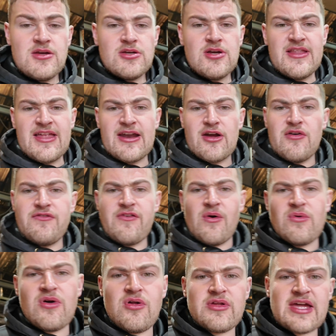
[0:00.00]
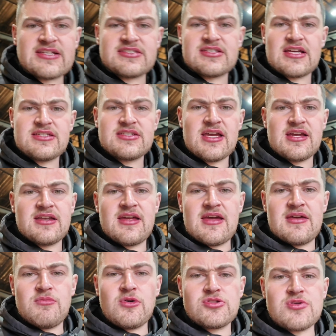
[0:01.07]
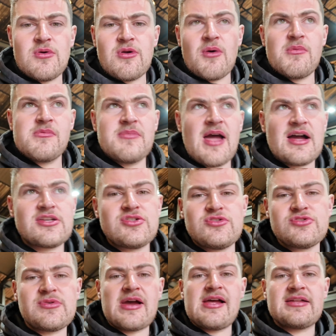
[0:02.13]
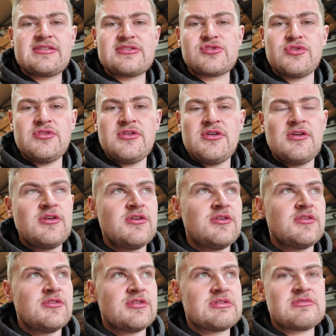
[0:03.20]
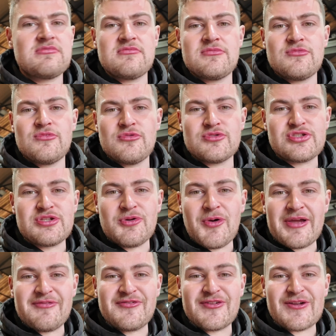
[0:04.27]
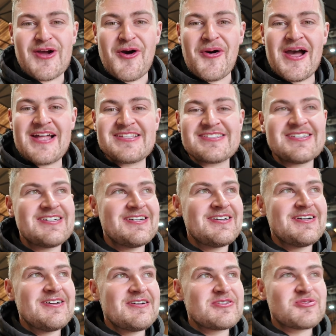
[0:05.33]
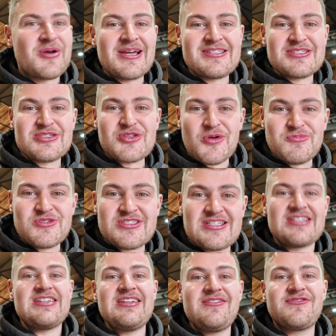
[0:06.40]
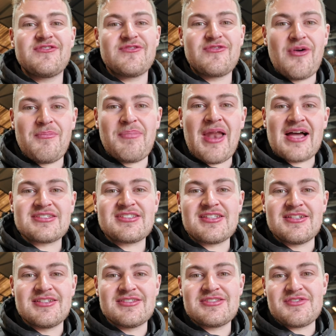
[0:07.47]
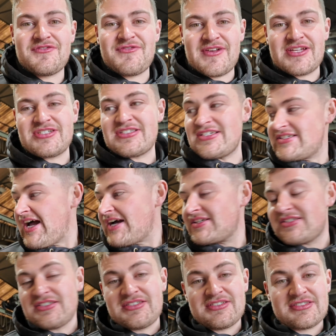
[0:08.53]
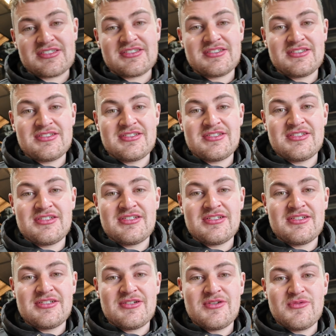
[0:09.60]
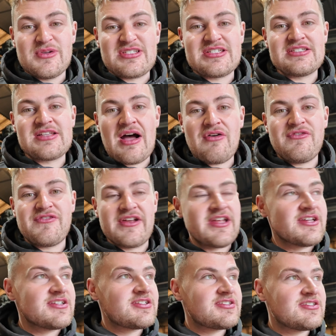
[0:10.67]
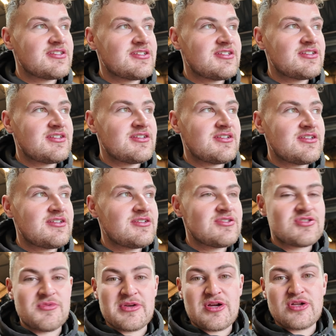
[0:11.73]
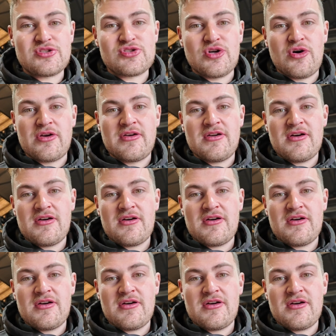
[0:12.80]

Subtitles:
And then I got a phone call yesterday saying, what's going on with my axles, why aren't they done? I'm still waiting for the go ahead. So I had to stop Steve from blasting to finish these axles, which he's now finished. So we got done.